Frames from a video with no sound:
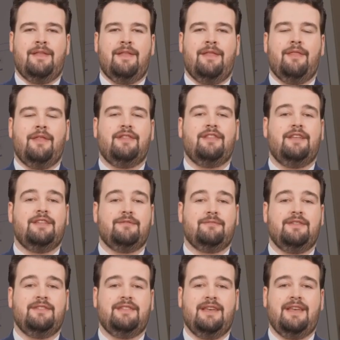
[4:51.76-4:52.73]

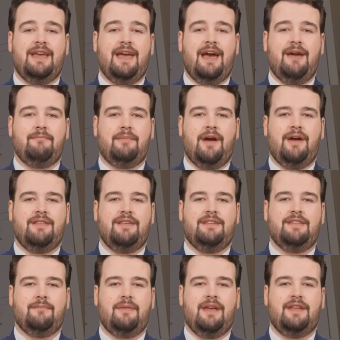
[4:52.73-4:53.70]
Legitimacy and
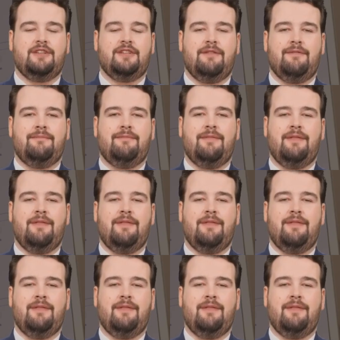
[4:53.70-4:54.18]
participation: